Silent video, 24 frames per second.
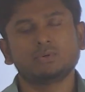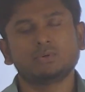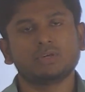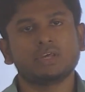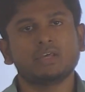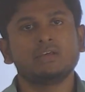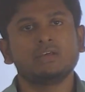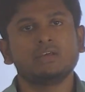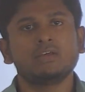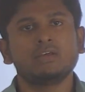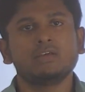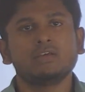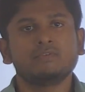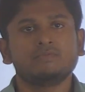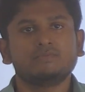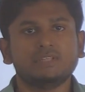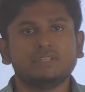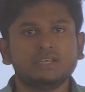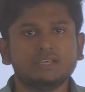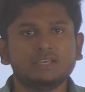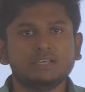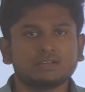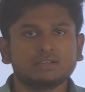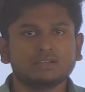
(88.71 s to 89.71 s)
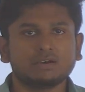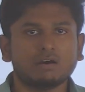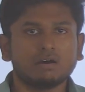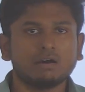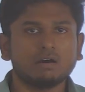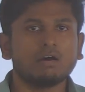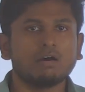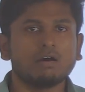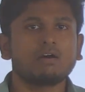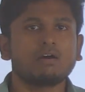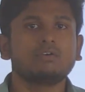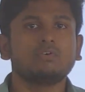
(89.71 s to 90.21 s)
okay, these
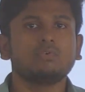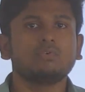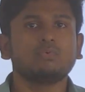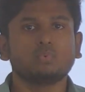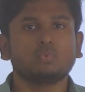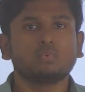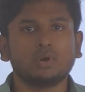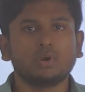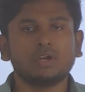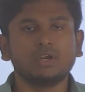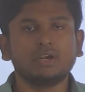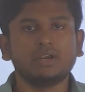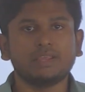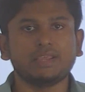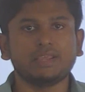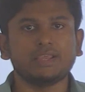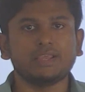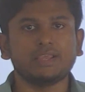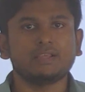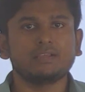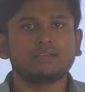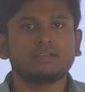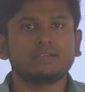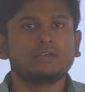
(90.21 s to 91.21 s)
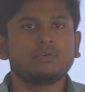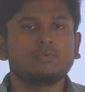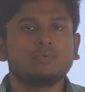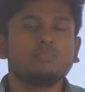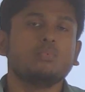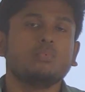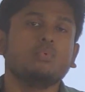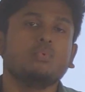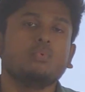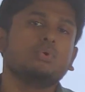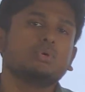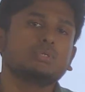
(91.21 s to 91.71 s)
all, only,
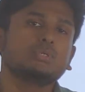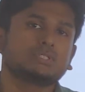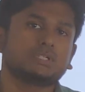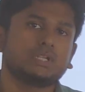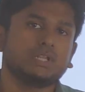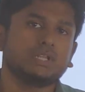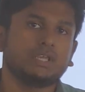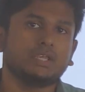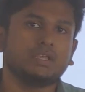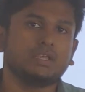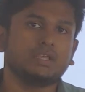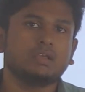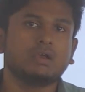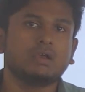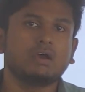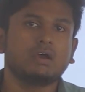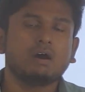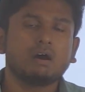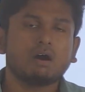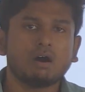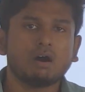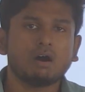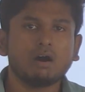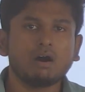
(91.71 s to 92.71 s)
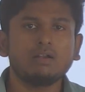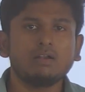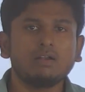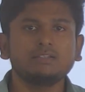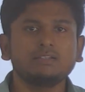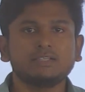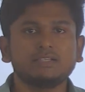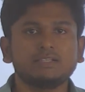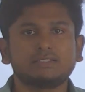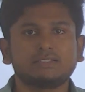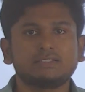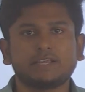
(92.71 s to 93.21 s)
mostly,
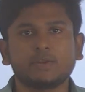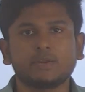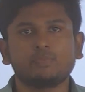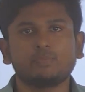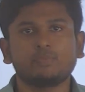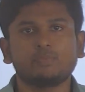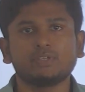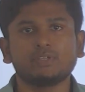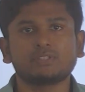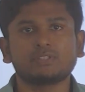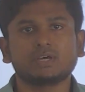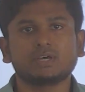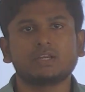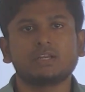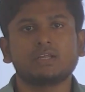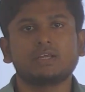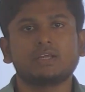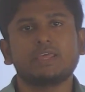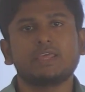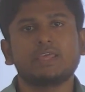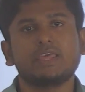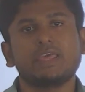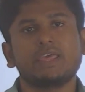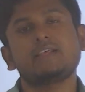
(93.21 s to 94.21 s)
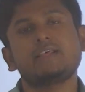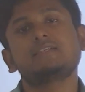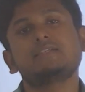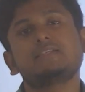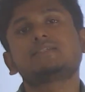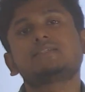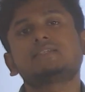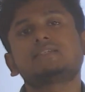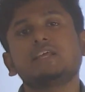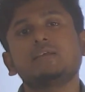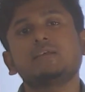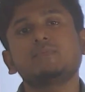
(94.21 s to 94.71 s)
all the statements are
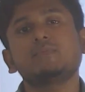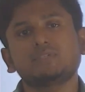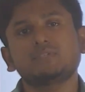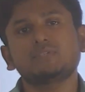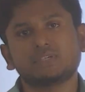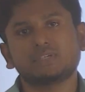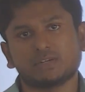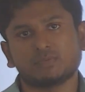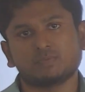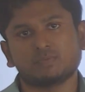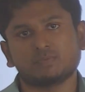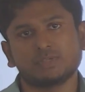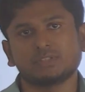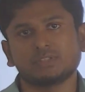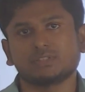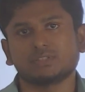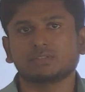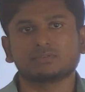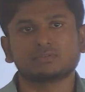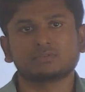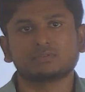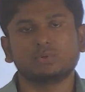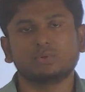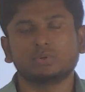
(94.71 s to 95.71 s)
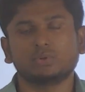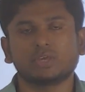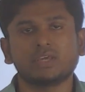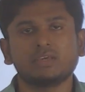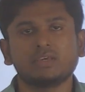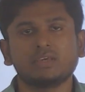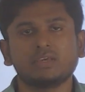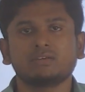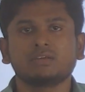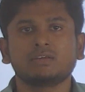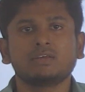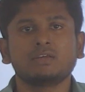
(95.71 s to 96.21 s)
extreme statements.
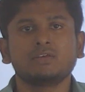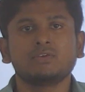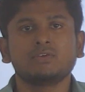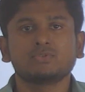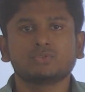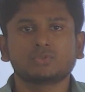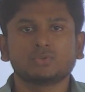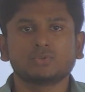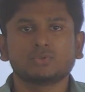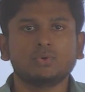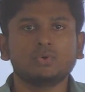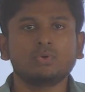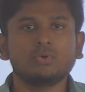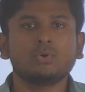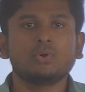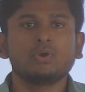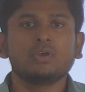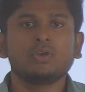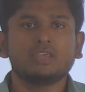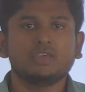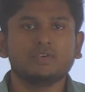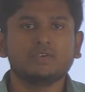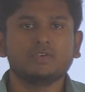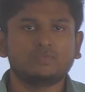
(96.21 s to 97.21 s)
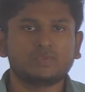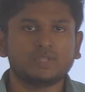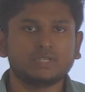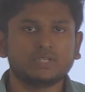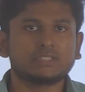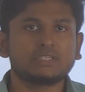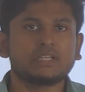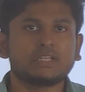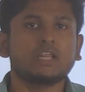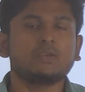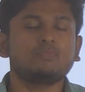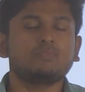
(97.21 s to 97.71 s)
Okay, so if the
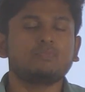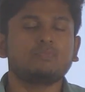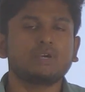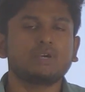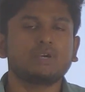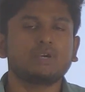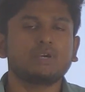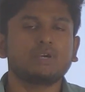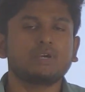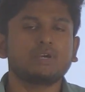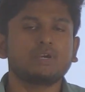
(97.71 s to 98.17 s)
statement